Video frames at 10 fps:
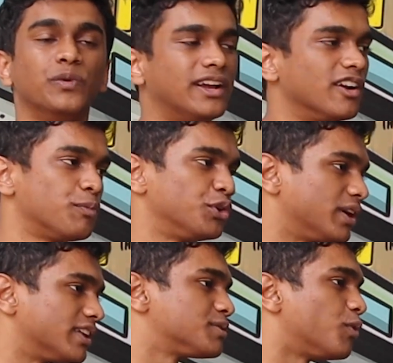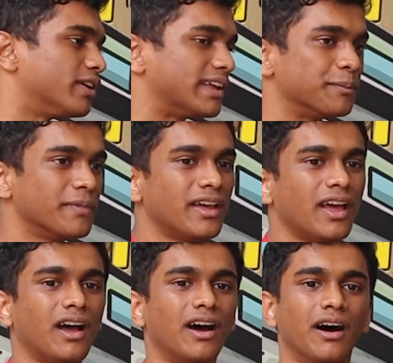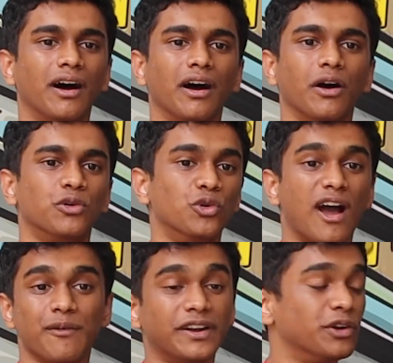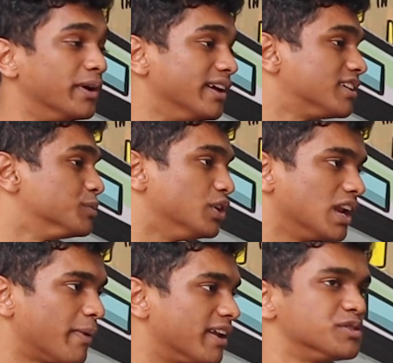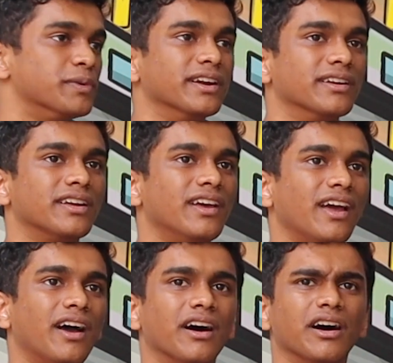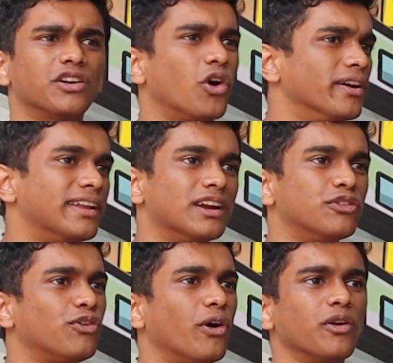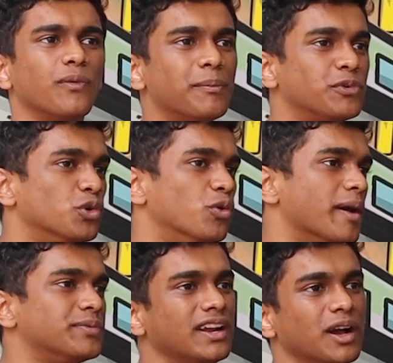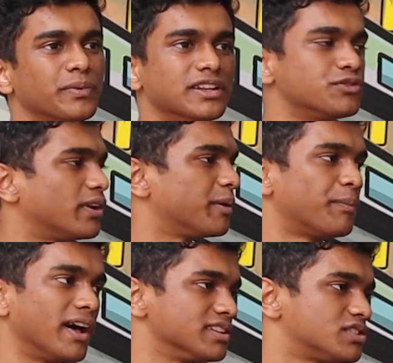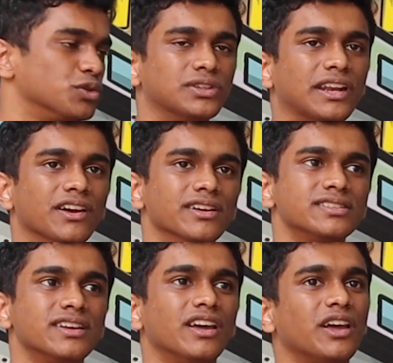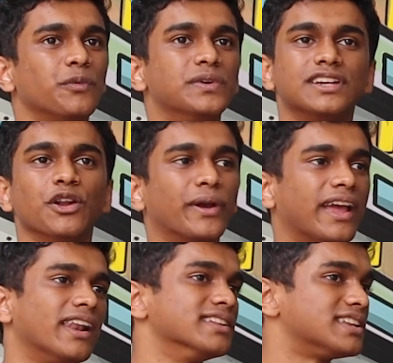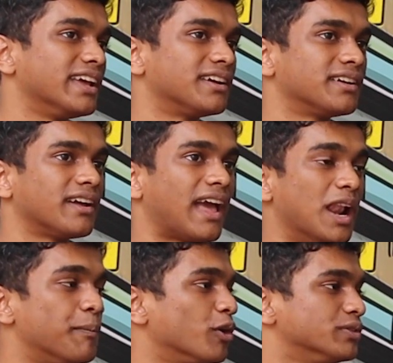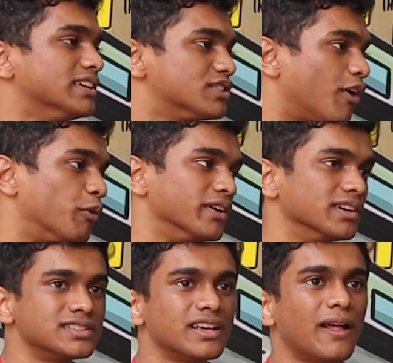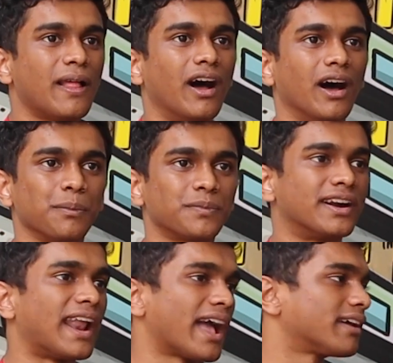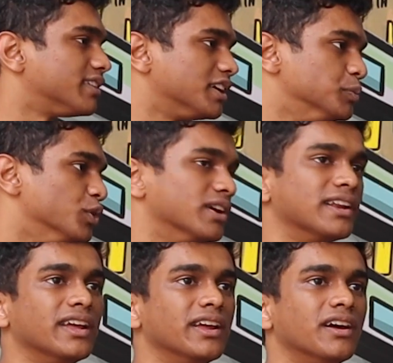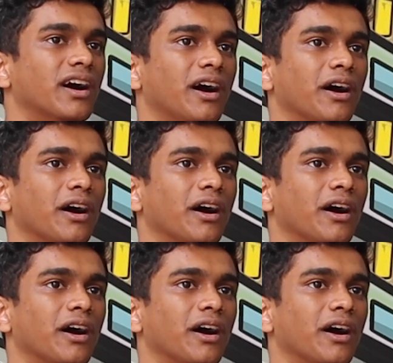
we kind of put together a small team who have been doing community management content for Web2, Web3 companies for like past 2-3 years. We said, okay, let's like help out these founders, crack the community.